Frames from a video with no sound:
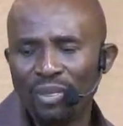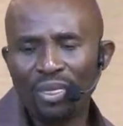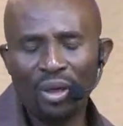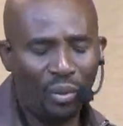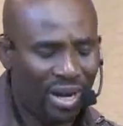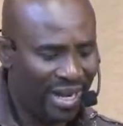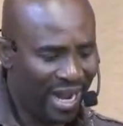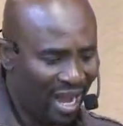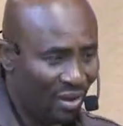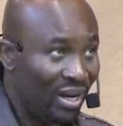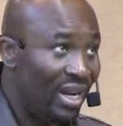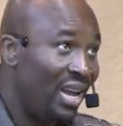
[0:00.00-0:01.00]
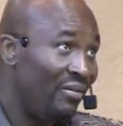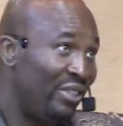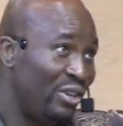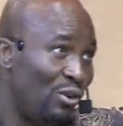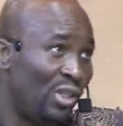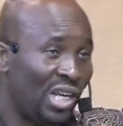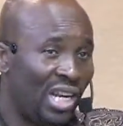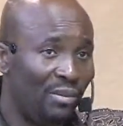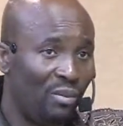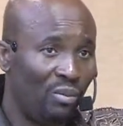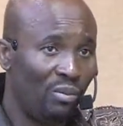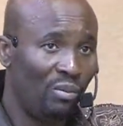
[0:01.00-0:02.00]
They went down. They left Jerusalem,
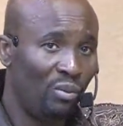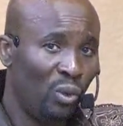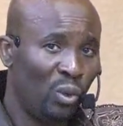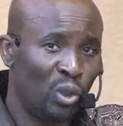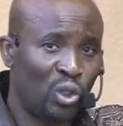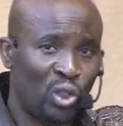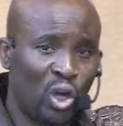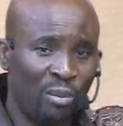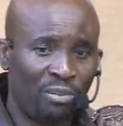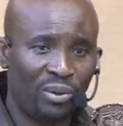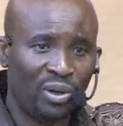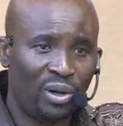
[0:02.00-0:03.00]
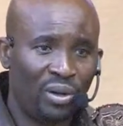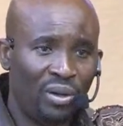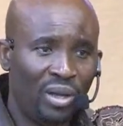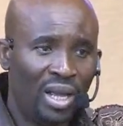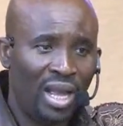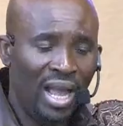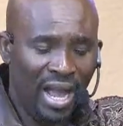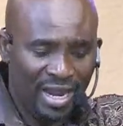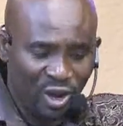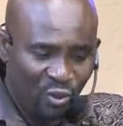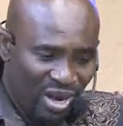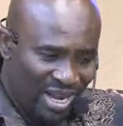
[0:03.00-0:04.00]
which was top, and
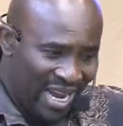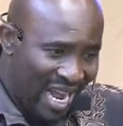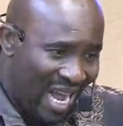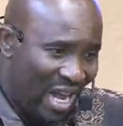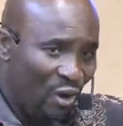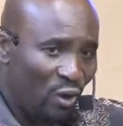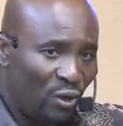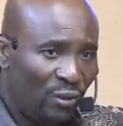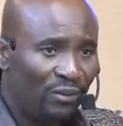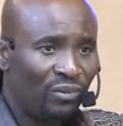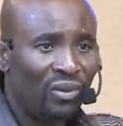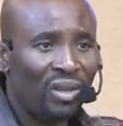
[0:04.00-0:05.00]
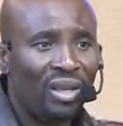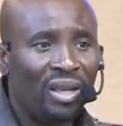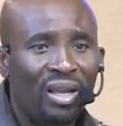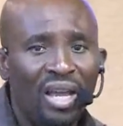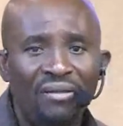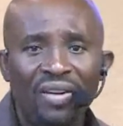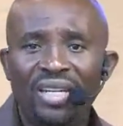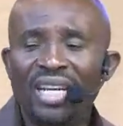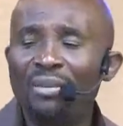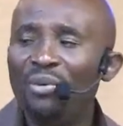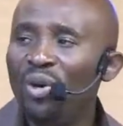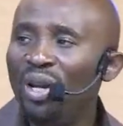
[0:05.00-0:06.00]
they went down. Every
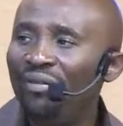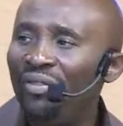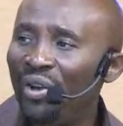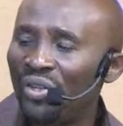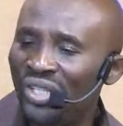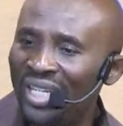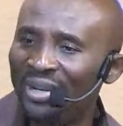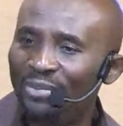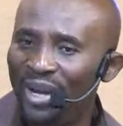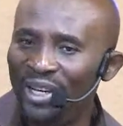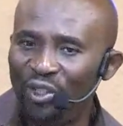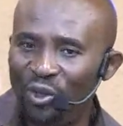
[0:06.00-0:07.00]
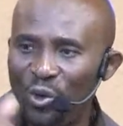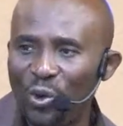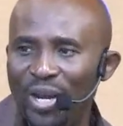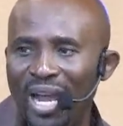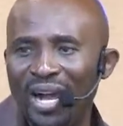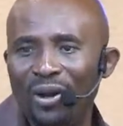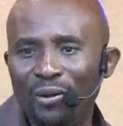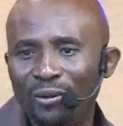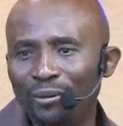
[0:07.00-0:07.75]
time you leave your set place, you go down.